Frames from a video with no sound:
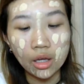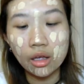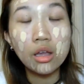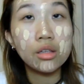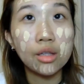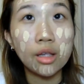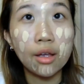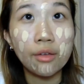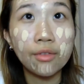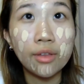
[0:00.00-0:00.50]

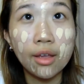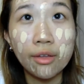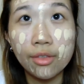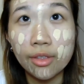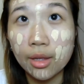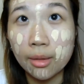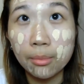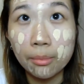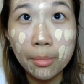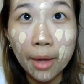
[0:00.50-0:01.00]
So after I've
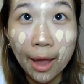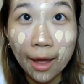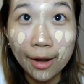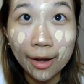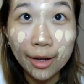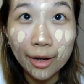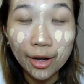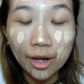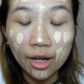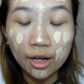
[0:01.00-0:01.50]
done
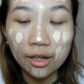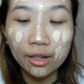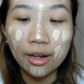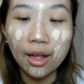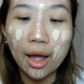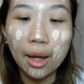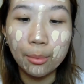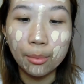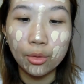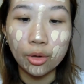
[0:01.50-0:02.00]
patting on,
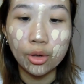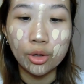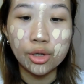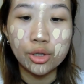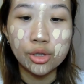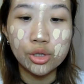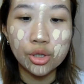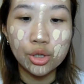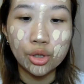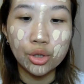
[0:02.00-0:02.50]
I'm
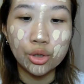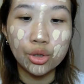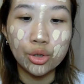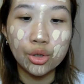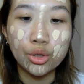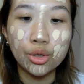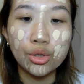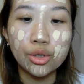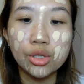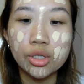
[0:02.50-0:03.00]
going to
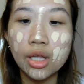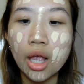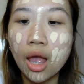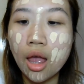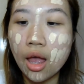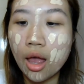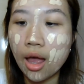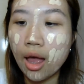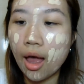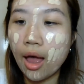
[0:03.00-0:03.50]
use
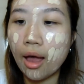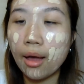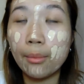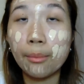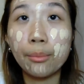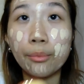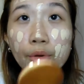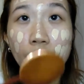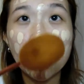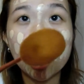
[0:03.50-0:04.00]

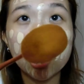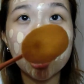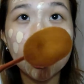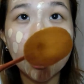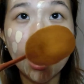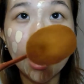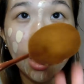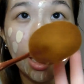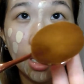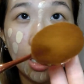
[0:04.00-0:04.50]
brush A.
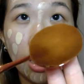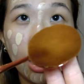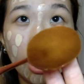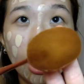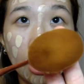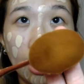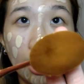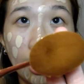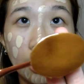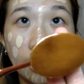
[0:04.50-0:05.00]

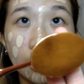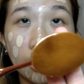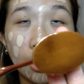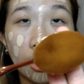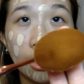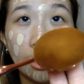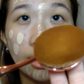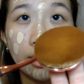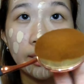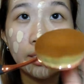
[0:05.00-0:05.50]
So
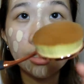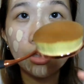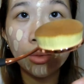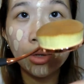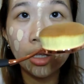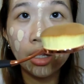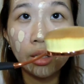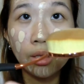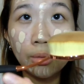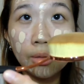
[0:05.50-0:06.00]
this is
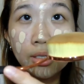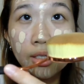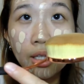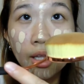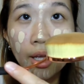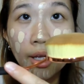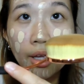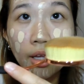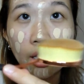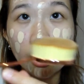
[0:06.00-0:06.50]
what it looks
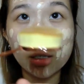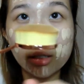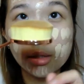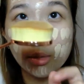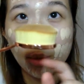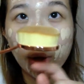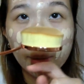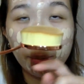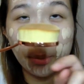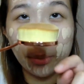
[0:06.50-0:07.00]
like. It's
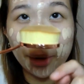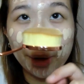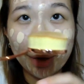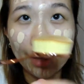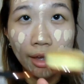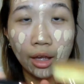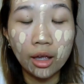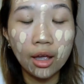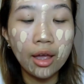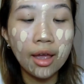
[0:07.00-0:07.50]
quite big,
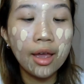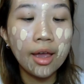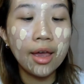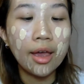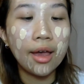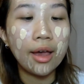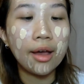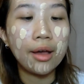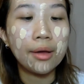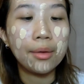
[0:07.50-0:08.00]

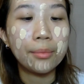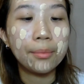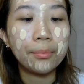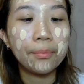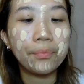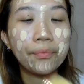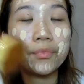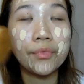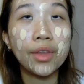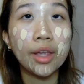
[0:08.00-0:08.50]
and
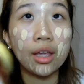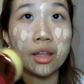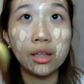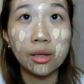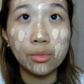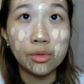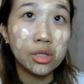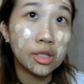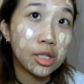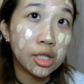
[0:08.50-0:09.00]
then I'm
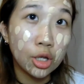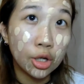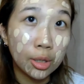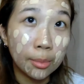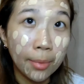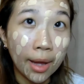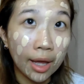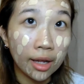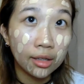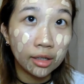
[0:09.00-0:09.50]
just going to
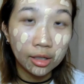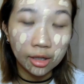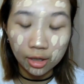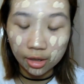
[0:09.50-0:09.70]
pat it